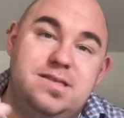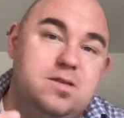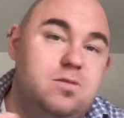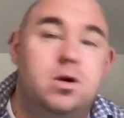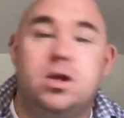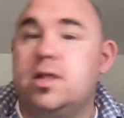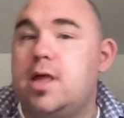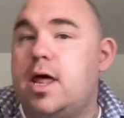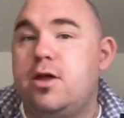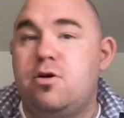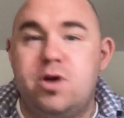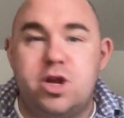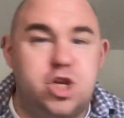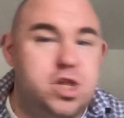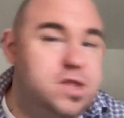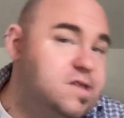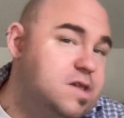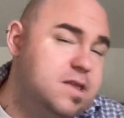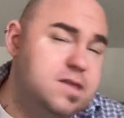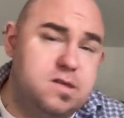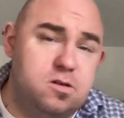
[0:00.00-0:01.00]
There were a lot of
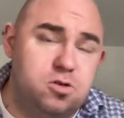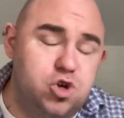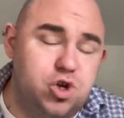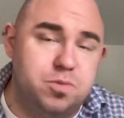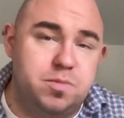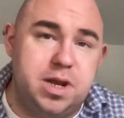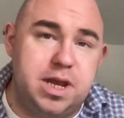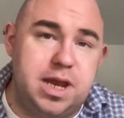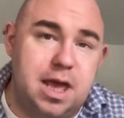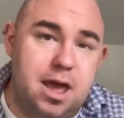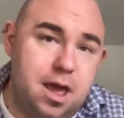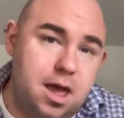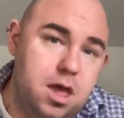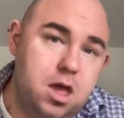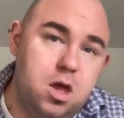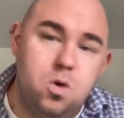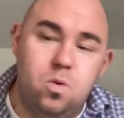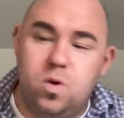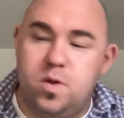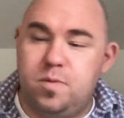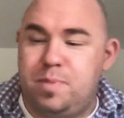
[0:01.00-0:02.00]
questions on social media
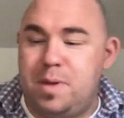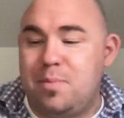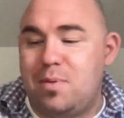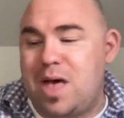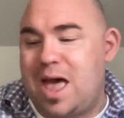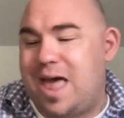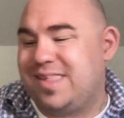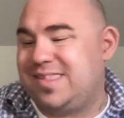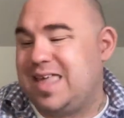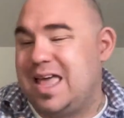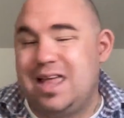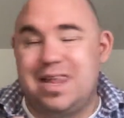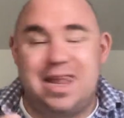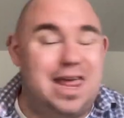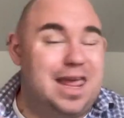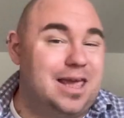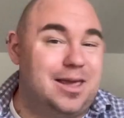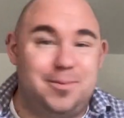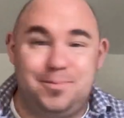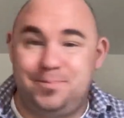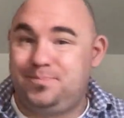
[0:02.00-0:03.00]
with people asking, like,
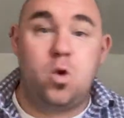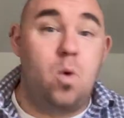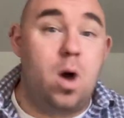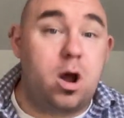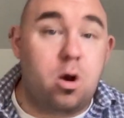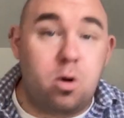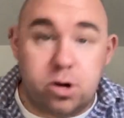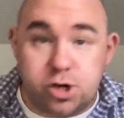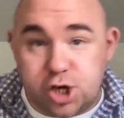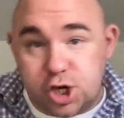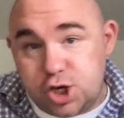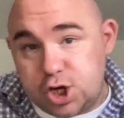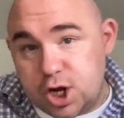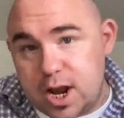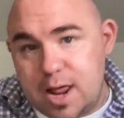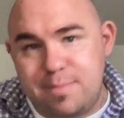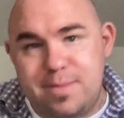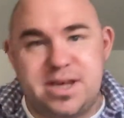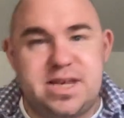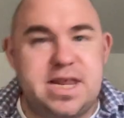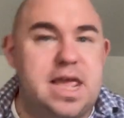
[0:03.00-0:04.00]
what courses should I
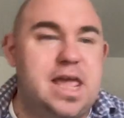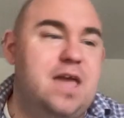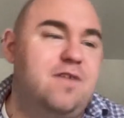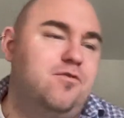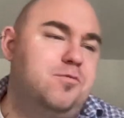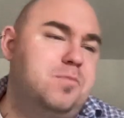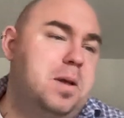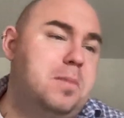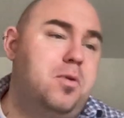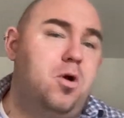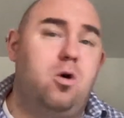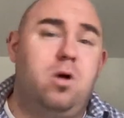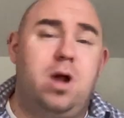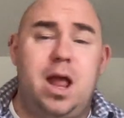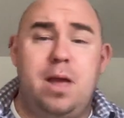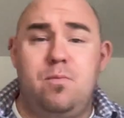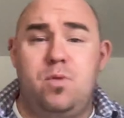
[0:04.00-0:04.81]
be taking for my program?